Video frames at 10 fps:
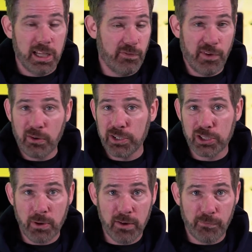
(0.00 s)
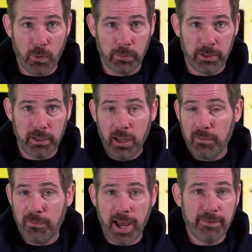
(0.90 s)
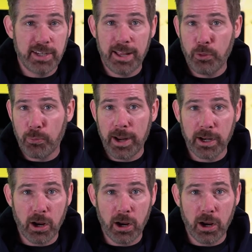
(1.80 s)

It's very straightforward, 510 threaded